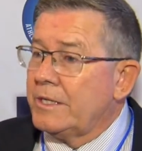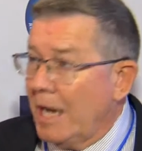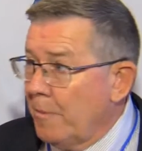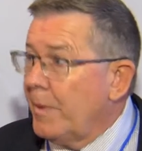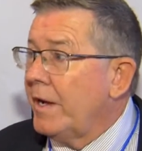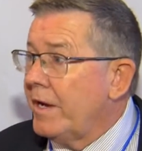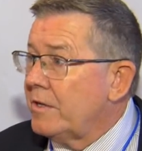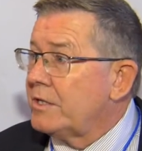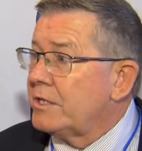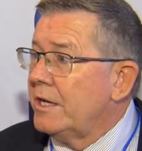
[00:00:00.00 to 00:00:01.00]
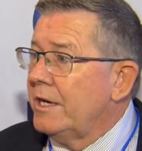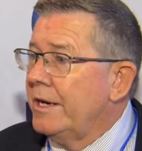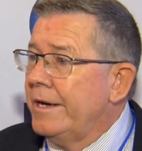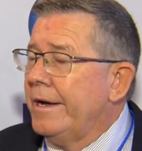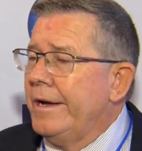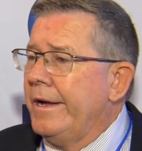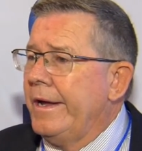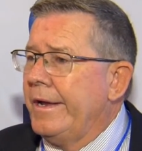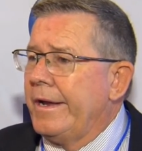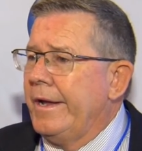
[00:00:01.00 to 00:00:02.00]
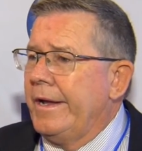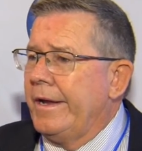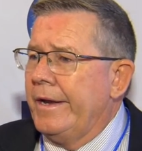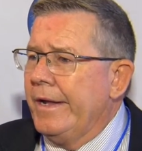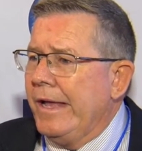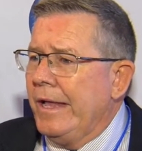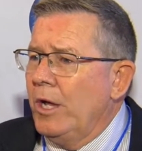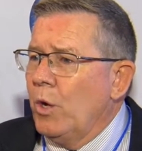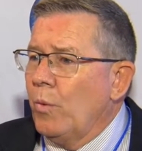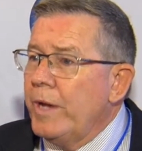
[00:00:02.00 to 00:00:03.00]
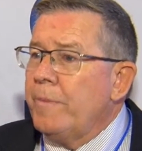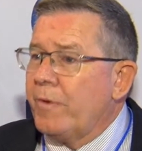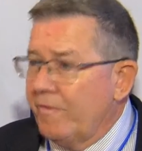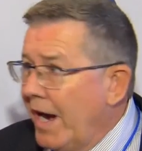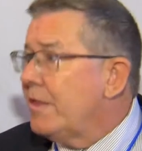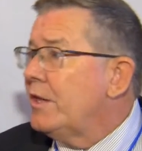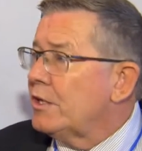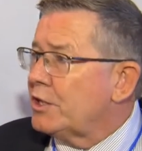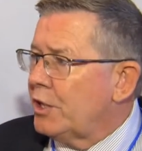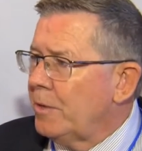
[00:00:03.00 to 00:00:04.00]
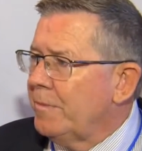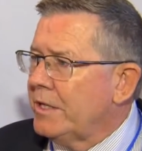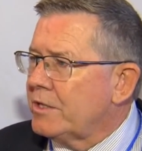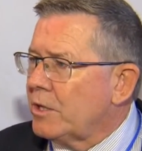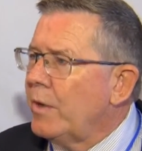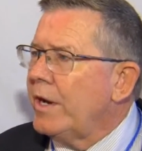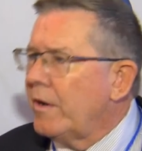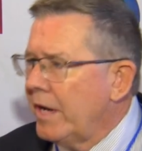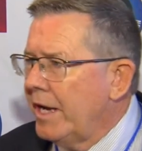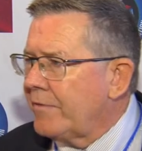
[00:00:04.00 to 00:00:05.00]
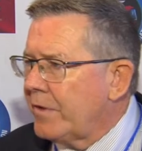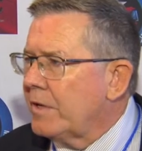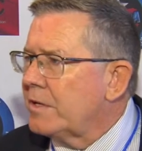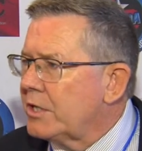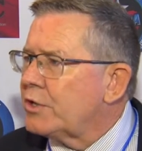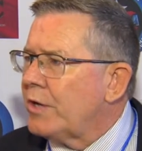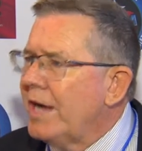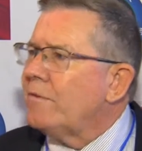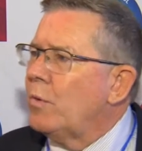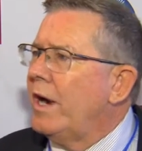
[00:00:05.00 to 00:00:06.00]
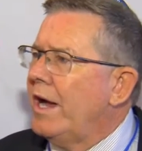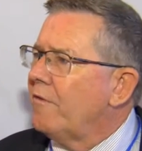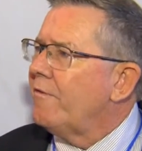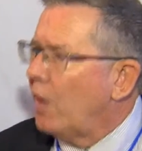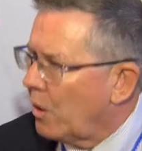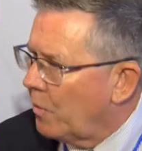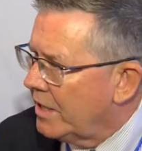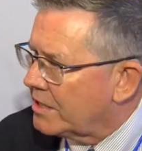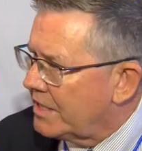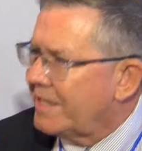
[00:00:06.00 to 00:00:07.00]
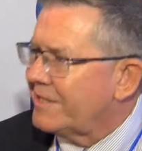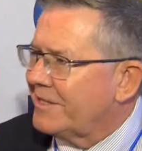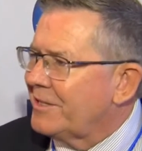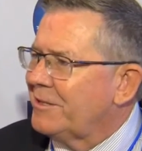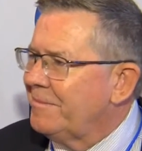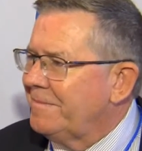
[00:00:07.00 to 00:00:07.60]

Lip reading: top players, and we provide those tournaments so we don't have to travel. We're out in far west Texas.